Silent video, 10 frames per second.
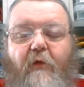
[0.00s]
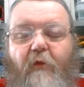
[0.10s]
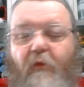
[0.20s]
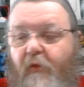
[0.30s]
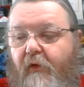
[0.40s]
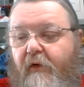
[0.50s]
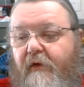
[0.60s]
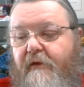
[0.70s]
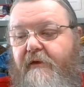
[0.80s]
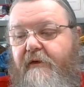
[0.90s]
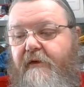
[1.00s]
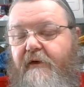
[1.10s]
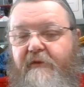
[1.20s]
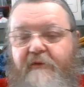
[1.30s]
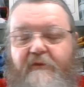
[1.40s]
or
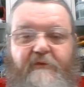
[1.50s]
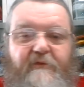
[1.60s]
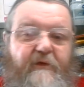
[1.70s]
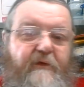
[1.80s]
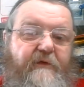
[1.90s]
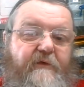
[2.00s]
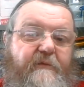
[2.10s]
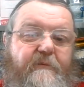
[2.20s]
the